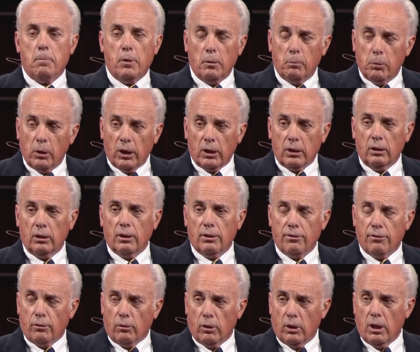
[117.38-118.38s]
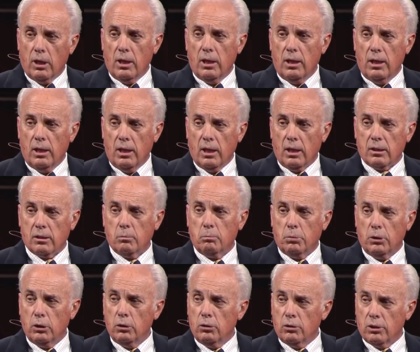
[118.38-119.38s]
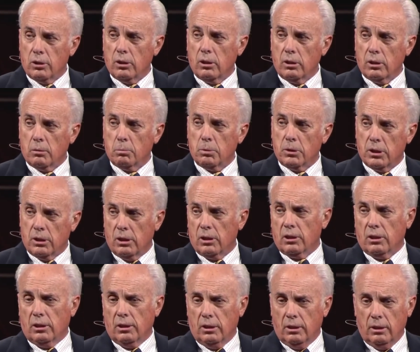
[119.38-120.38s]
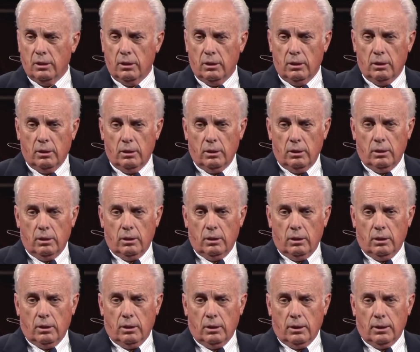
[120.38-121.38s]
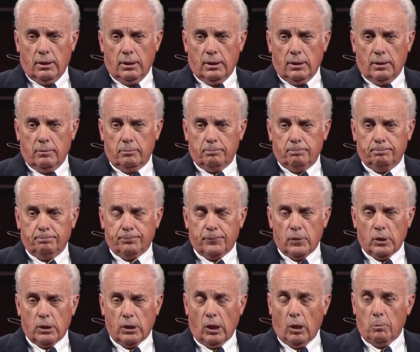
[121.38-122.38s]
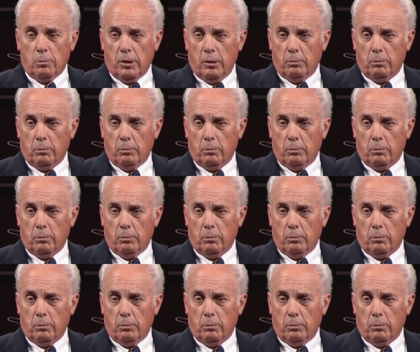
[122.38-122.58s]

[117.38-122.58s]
biblical authority, he has abused his position. Um, to tell